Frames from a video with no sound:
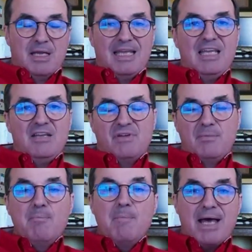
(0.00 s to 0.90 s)

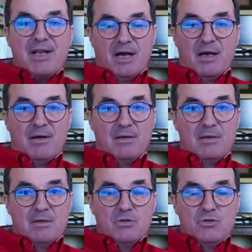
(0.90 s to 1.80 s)
even Meta
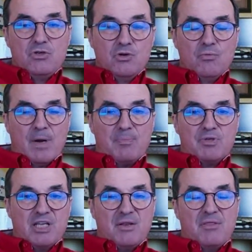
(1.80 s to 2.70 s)
do
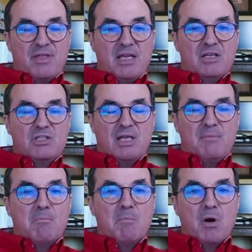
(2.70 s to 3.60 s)
represent things that
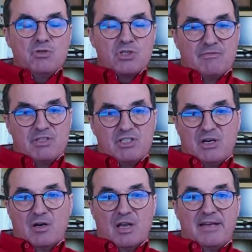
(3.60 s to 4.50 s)
most of us in
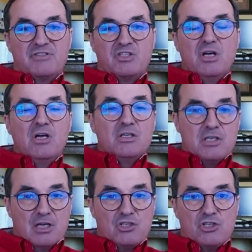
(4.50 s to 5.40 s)
our lives
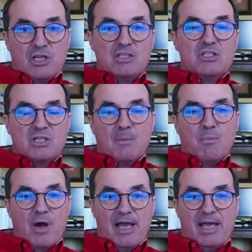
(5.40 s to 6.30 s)
touch in some
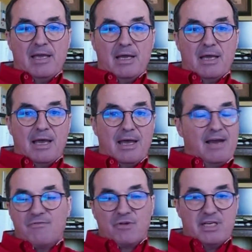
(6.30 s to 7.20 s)
way
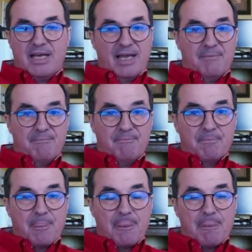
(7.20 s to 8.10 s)
every day.
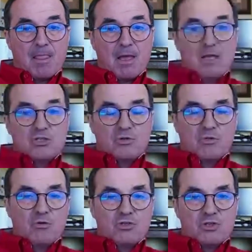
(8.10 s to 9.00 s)
So
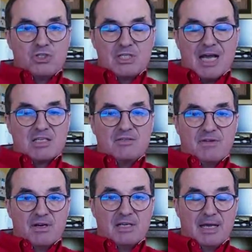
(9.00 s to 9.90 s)
those are the stocks of
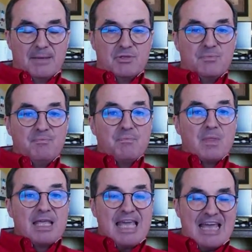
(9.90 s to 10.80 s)
our times.
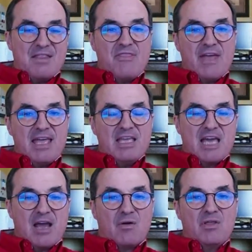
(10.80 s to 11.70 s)
Can they
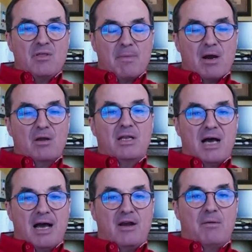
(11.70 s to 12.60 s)
carry the market
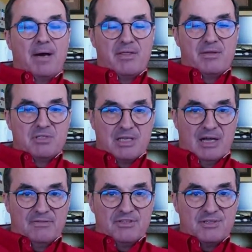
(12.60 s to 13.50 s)
higher by
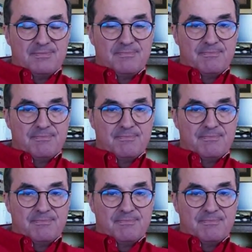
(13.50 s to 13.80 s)
themselves?